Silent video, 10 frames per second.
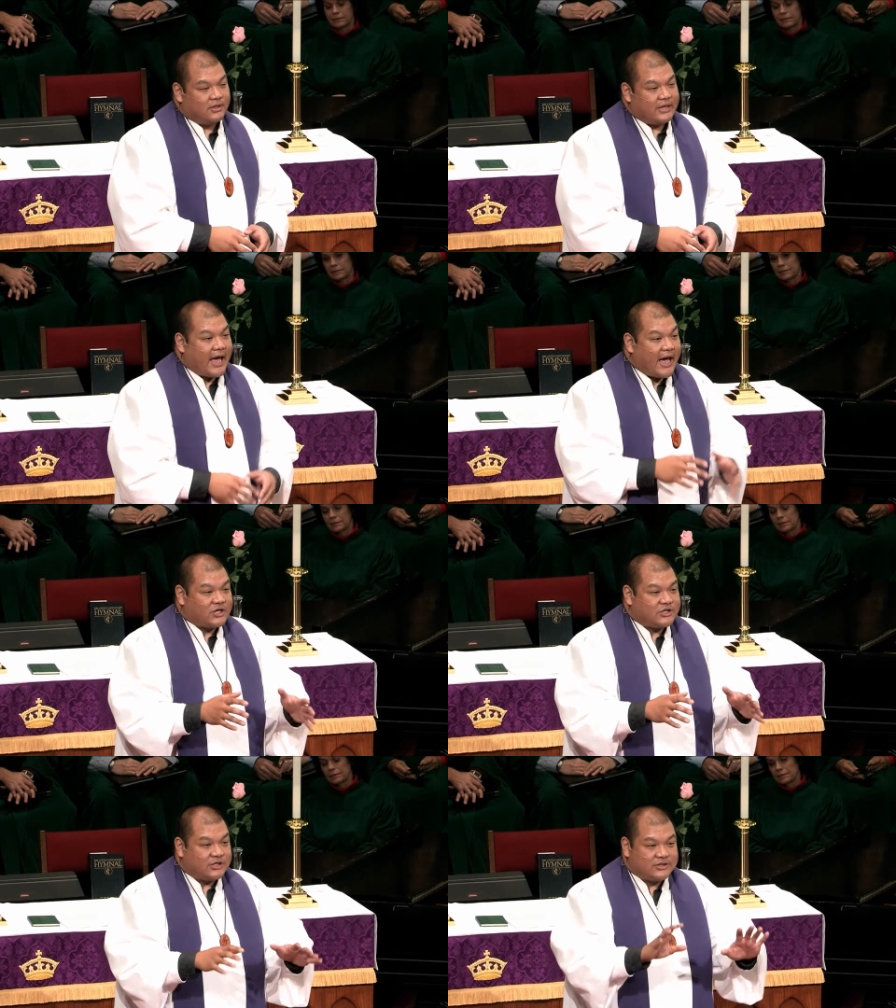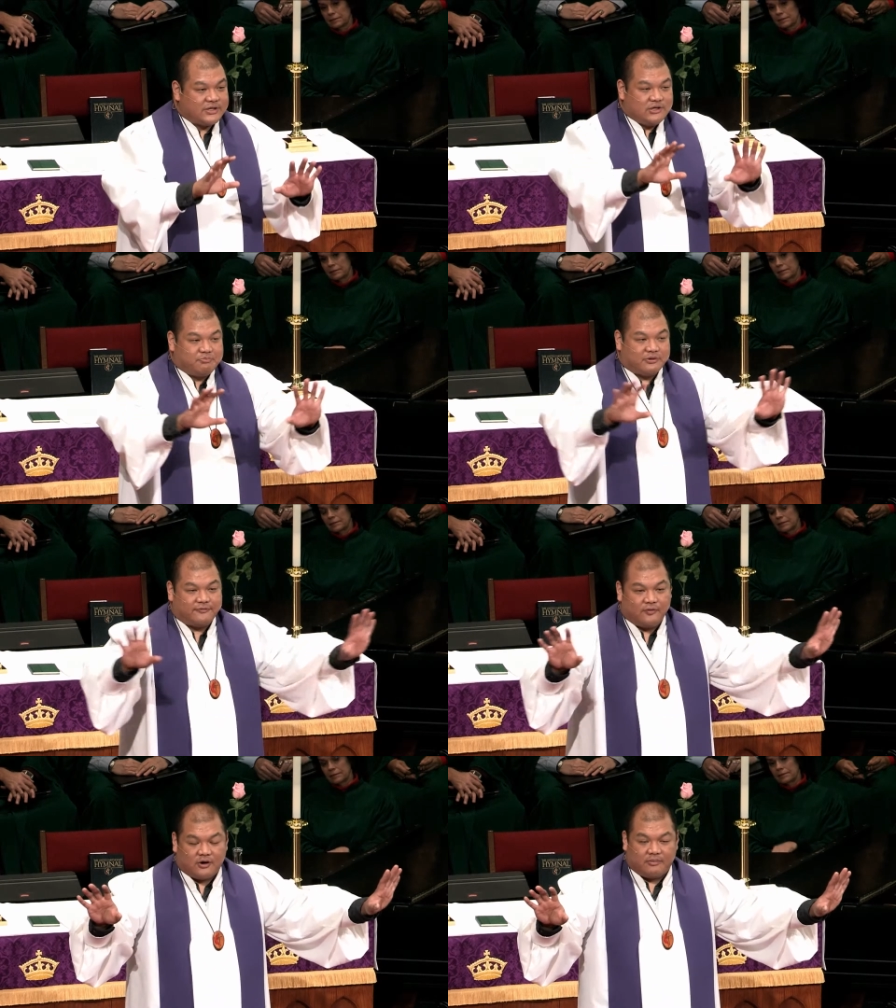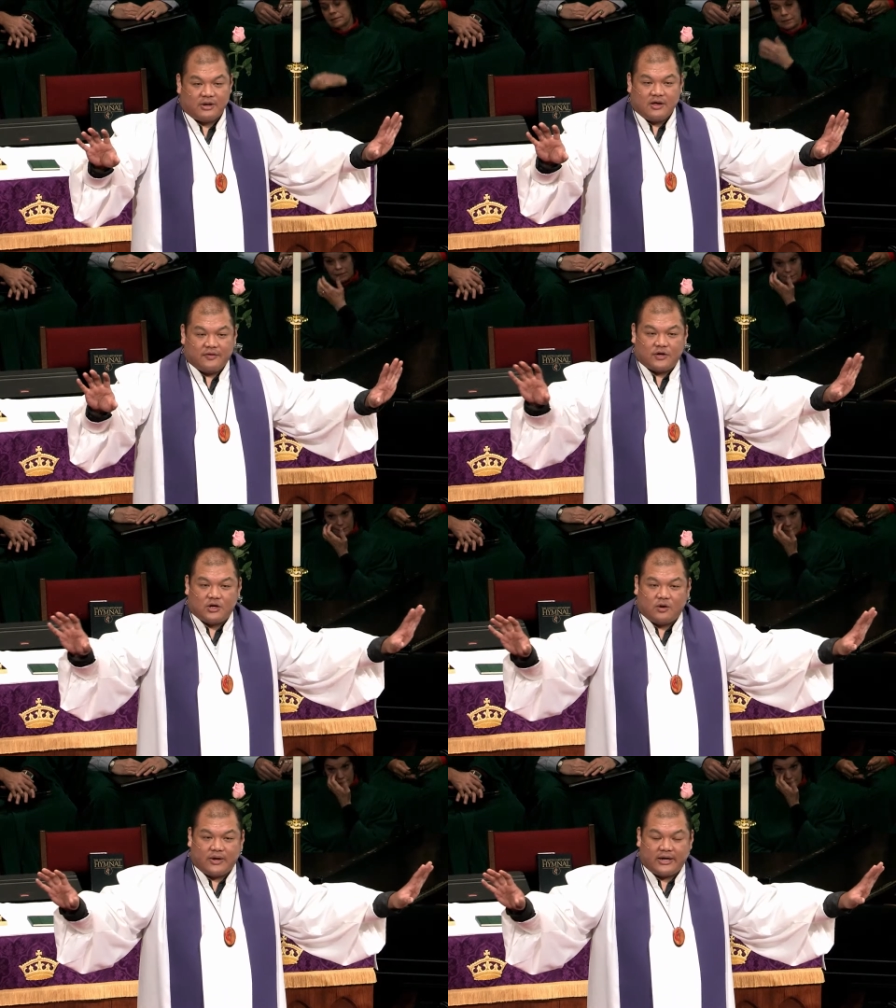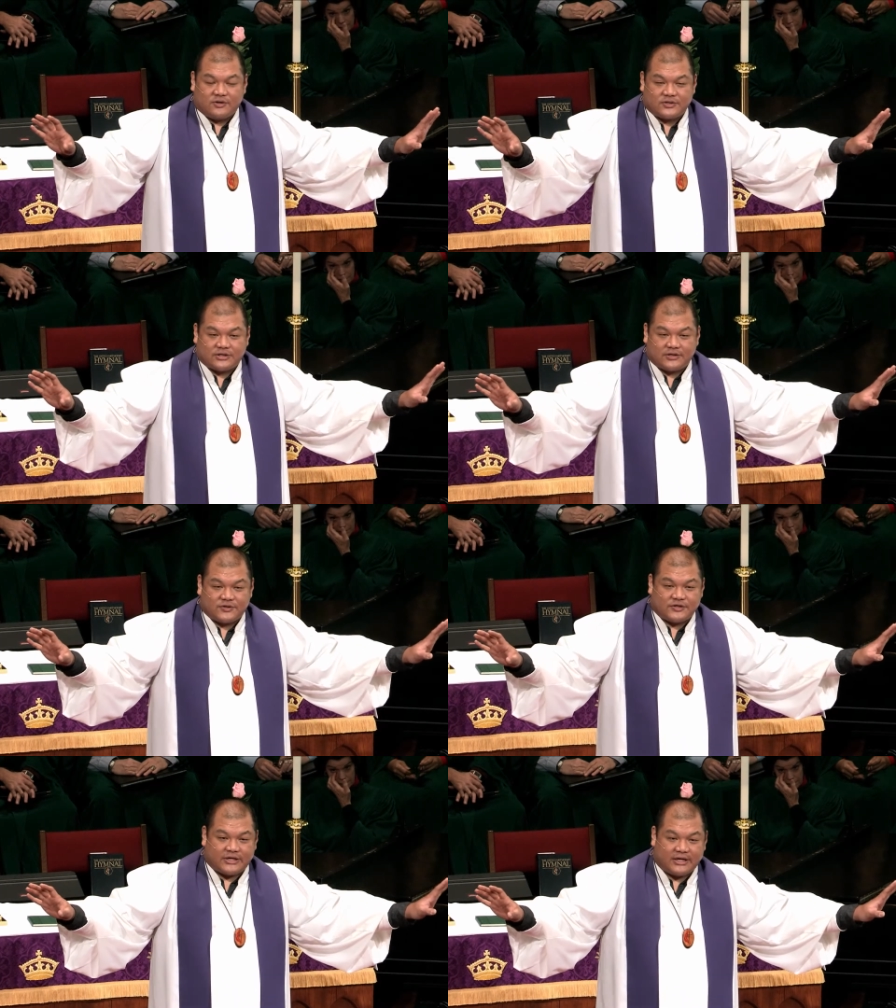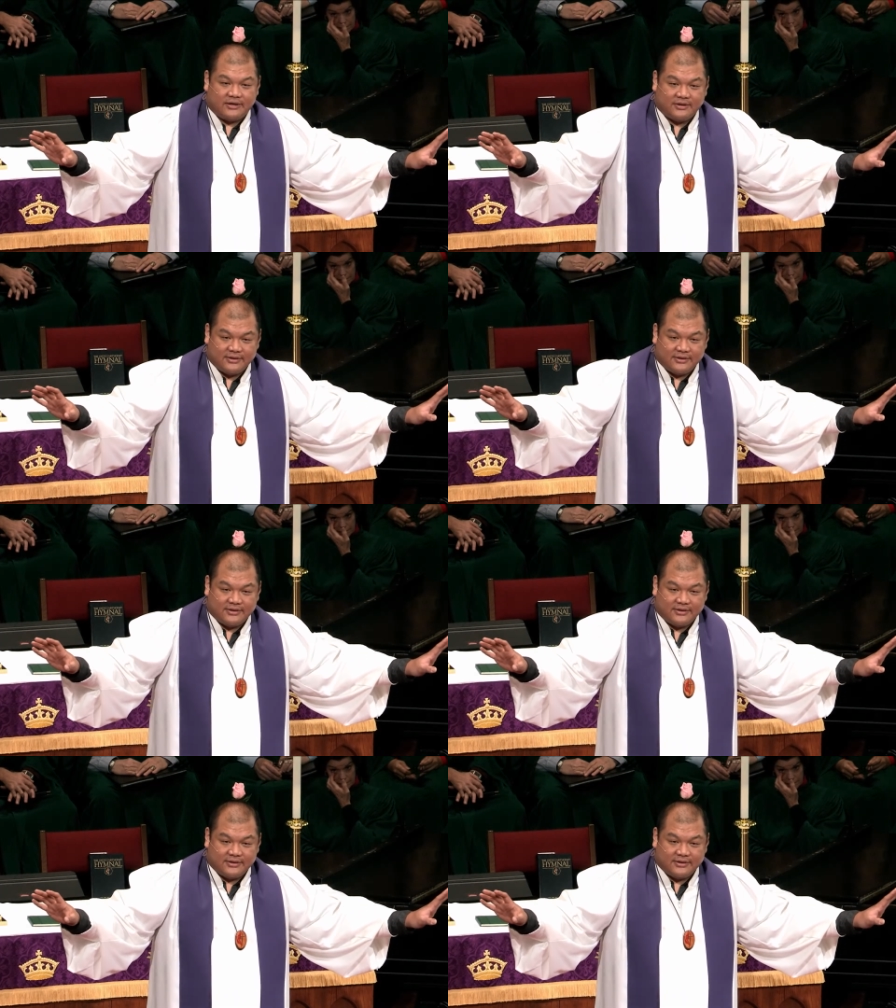The actions that you perform that no one else can see.